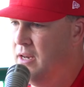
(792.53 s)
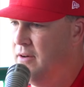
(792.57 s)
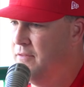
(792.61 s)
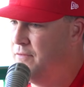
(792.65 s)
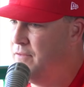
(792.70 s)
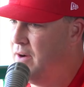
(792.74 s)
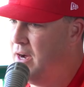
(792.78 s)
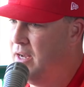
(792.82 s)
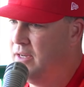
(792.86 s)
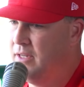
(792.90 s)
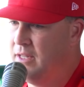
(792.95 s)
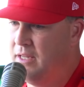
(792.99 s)
And
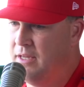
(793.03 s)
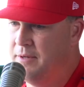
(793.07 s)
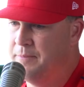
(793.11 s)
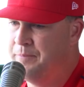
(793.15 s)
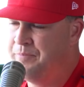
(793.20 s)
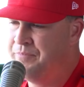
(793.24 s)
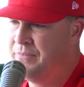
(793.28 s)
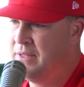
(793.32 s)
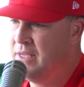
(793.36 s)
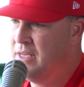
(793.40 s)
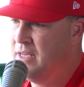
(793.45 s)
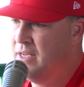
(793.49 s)
finally,
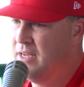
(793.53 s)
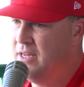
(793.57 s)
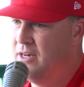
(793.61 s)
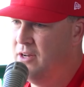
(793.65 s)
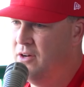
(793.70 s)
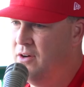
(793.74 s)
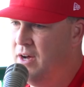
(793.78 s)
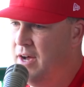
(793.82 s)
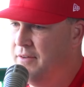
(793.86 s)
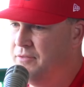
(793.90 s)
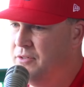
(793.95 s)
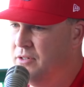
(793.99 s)

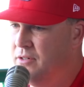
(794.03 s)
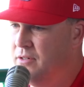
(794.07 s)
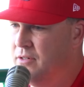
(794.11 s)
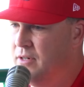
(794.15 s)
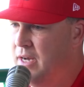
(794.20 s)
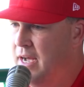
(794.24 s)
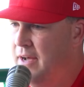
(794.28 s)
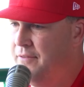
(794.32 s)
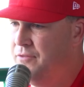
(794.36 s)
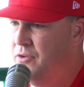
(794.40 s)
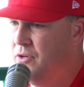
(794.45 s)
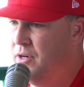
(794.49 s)
after
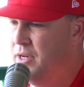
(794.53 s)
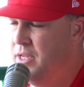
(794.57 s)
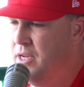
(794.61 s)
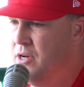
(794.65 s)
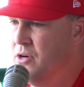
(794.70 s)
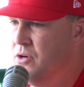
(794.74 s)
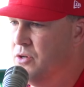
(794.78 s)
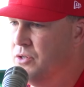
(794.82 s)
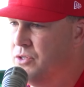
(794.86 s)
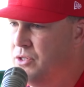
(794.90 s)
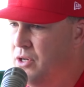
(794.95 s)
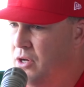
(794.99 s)
a
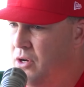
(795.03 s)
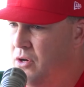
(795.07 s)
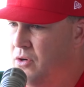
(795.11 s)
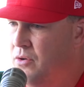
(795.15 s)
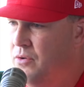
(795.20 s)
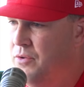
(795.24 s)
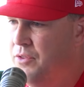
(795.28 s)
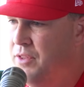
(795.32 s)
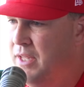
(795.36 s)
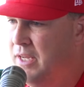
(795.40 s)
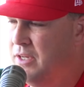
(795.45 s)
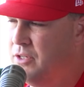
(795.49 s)
year or
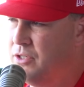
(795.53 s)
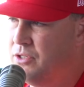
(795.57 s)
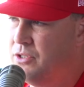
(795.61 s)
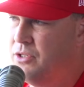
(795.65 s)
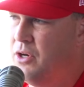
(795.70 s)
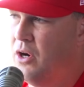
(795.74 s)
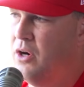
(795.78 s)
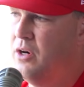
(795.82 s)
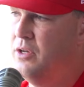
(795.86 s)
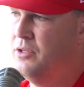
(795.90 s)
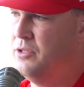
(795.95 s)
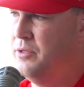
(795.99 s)
so, things
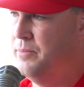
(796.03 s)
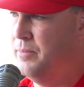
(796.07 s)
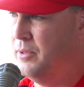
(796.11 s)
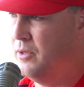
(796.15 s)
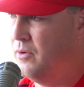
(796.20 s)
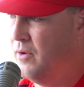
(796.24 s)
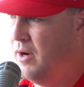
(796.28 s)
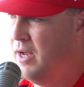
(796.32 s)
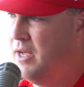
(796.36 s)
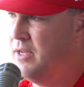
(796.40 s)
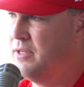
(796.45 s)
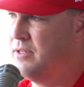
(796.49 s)
started to
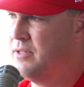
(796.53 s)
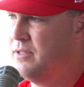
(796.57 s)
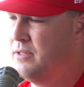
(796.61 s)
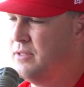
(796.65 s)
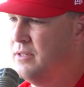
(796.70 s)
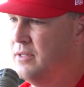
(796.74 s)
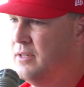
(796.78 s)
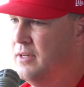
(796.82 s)
progress.